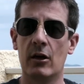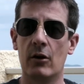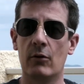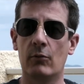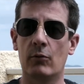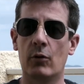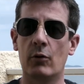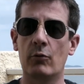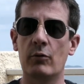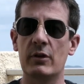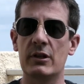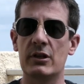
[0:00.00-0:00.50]

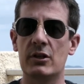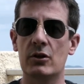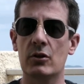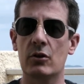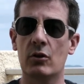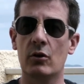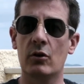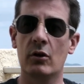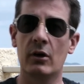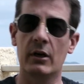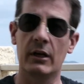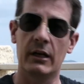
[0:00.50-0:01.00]
what we
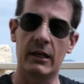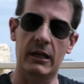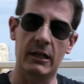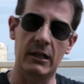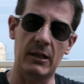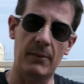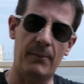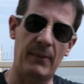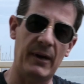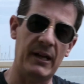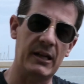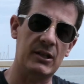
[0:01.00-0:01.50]
saw in
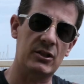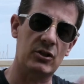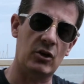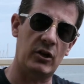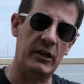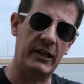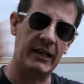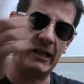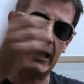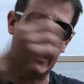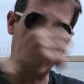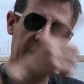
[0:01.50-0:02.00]
the
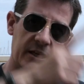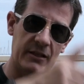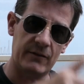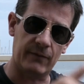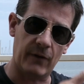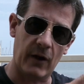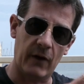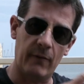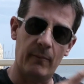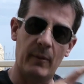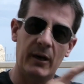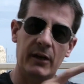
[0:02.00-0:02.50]
Panasonic
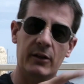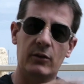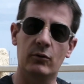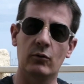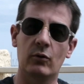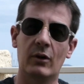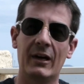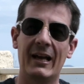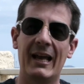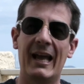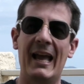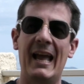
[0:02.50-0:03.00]
S5 Mark II,